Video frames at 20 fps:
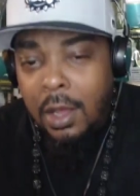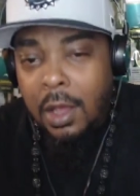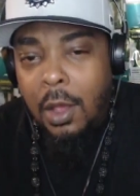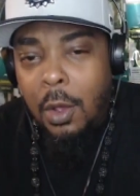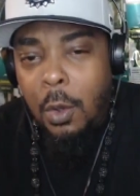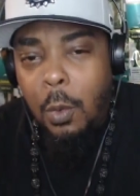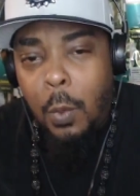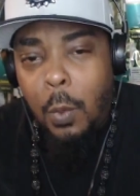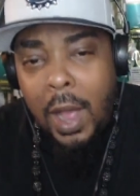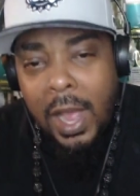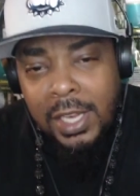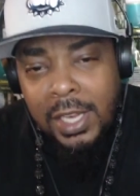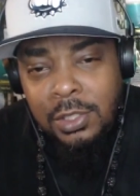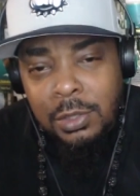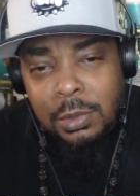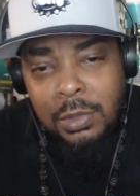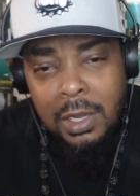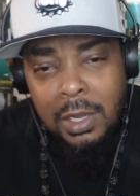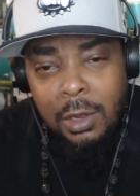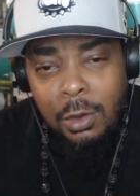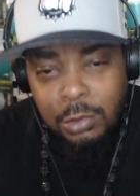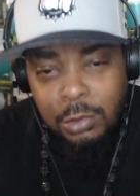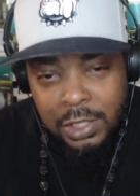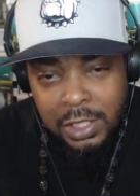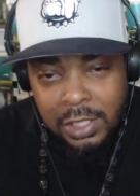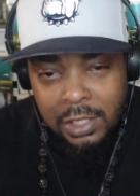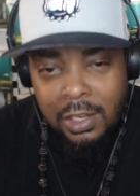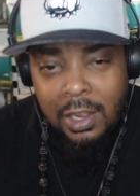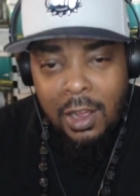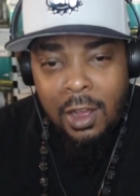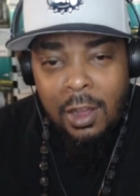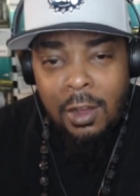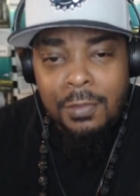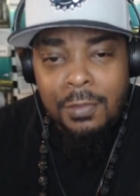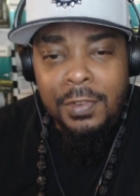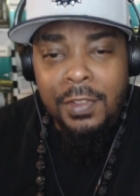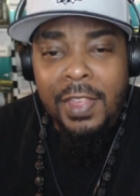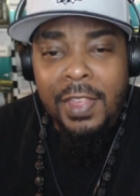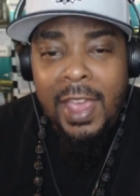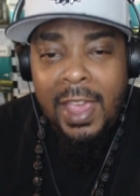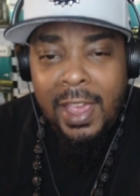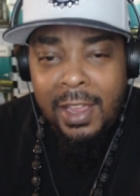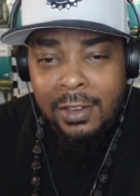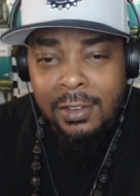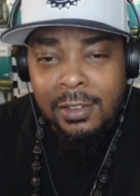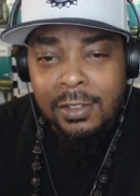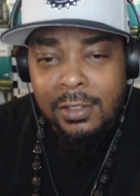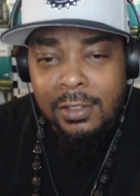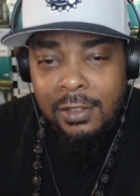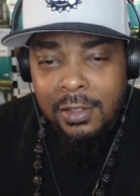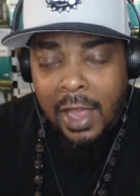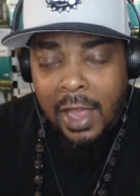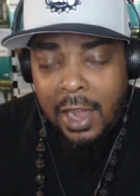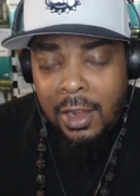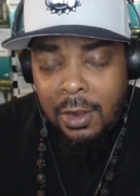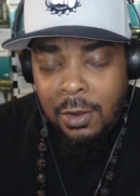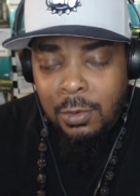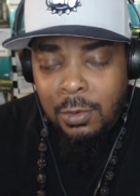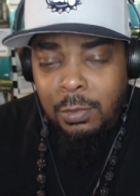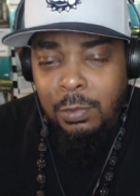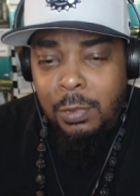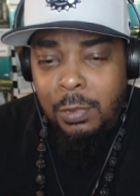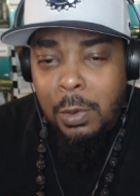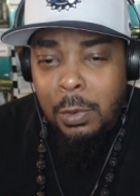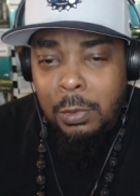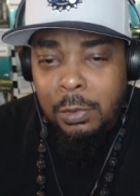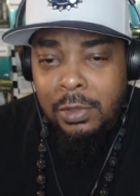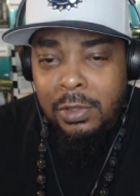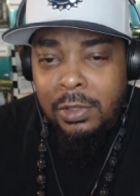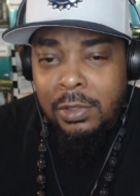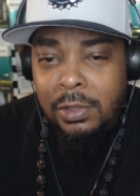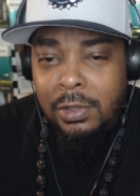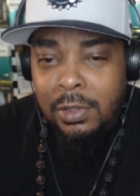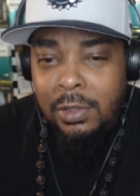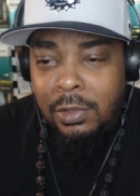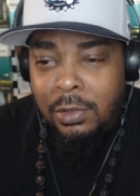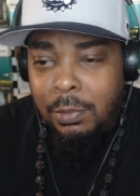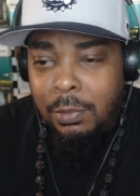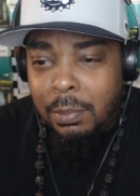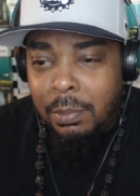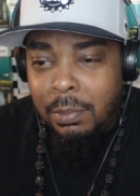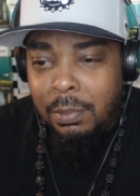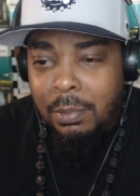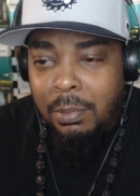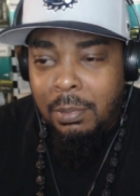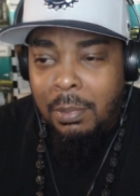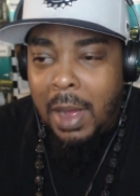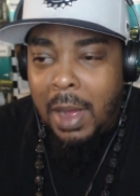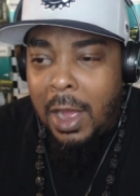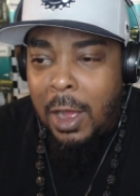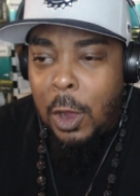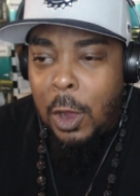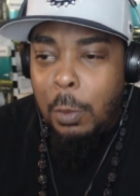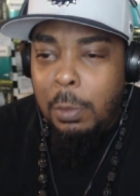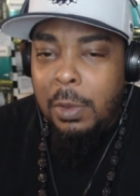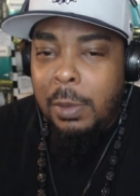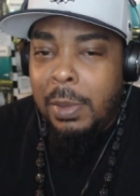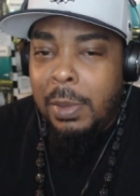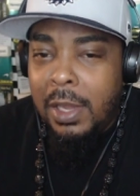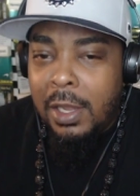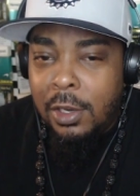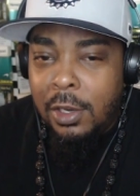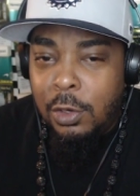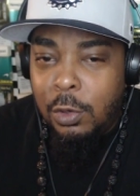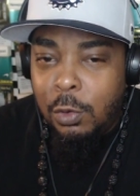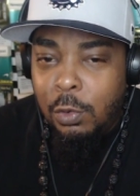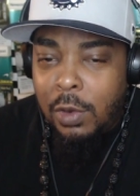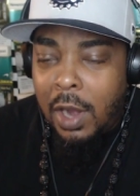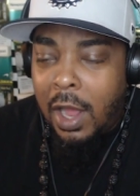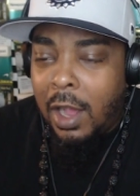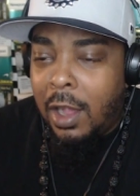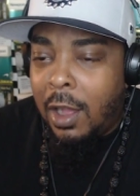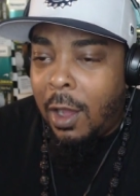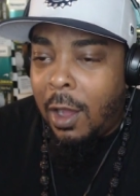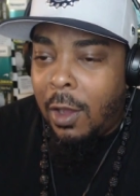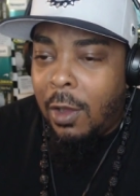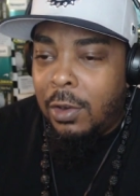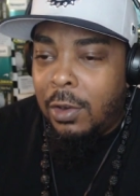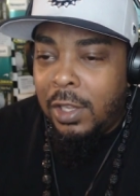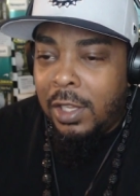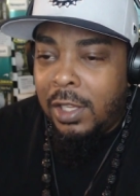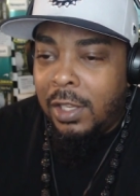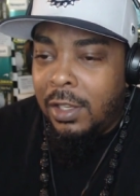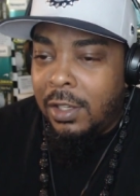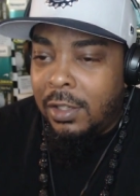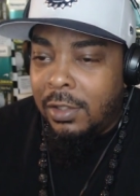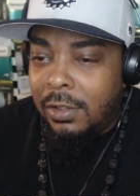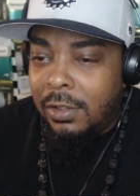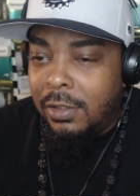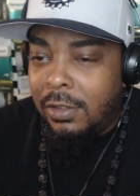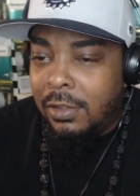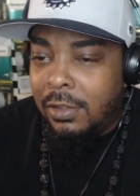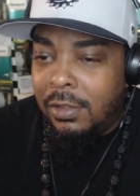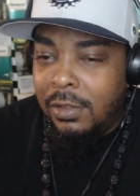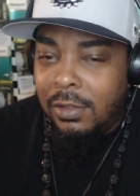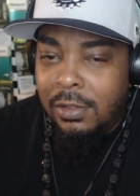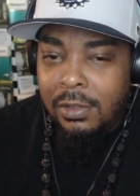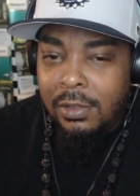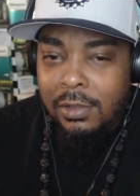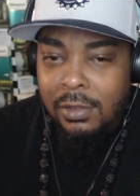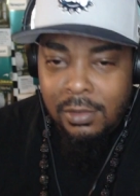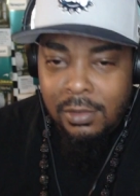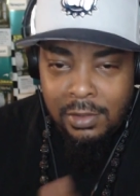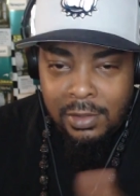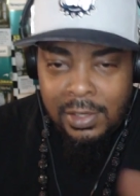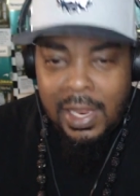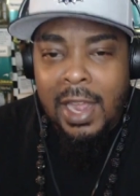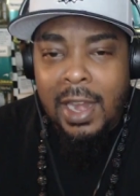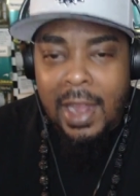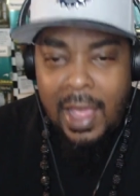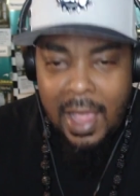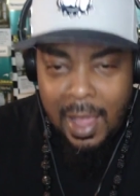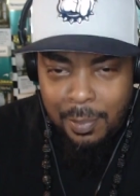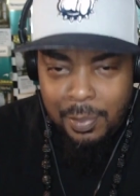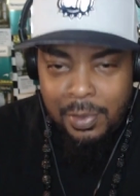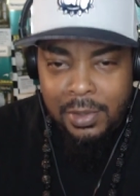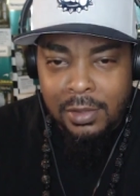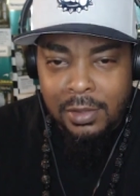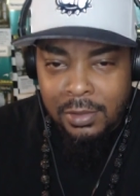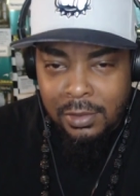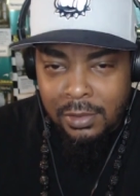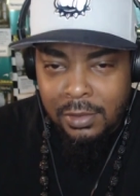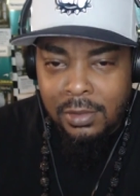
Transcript: why is you the OG to call for that? I don't want my homie be the dude I call to get that happen